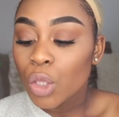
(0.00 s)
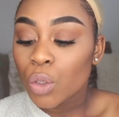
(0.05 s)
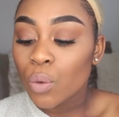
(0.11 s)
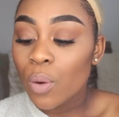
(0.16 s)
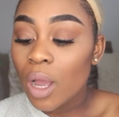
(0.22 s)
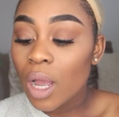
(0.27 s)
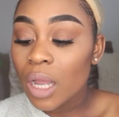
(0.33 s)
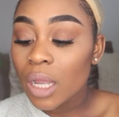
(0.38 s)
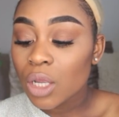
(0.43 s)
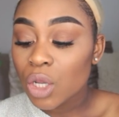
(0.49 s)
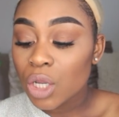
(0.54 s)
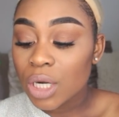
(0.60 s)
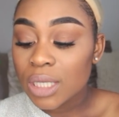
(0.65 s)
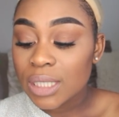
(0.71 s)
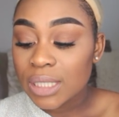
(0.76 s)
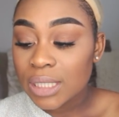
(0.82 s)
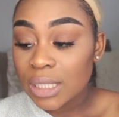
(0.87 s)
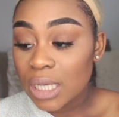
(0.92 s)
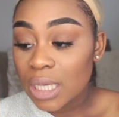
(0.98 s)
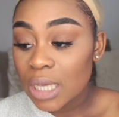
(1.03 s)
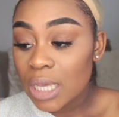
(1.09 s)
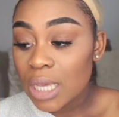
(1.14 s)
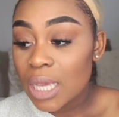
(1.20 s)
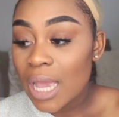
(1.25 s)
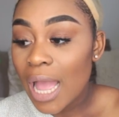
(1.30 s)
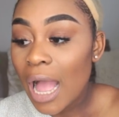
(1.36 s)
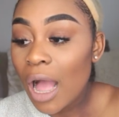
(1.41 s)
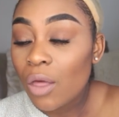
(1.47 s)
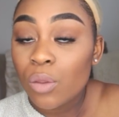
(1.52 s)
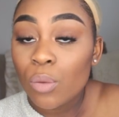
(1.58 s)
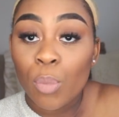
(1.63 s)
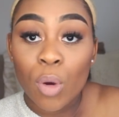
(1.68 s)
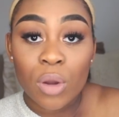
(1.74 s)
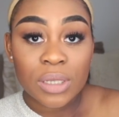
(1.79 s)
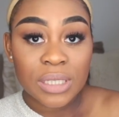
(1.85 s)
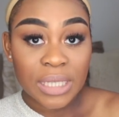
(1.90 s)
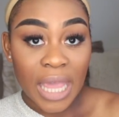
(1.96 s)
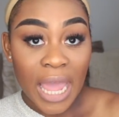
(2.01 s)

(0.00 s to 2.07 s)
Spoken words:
you are gonna see how the box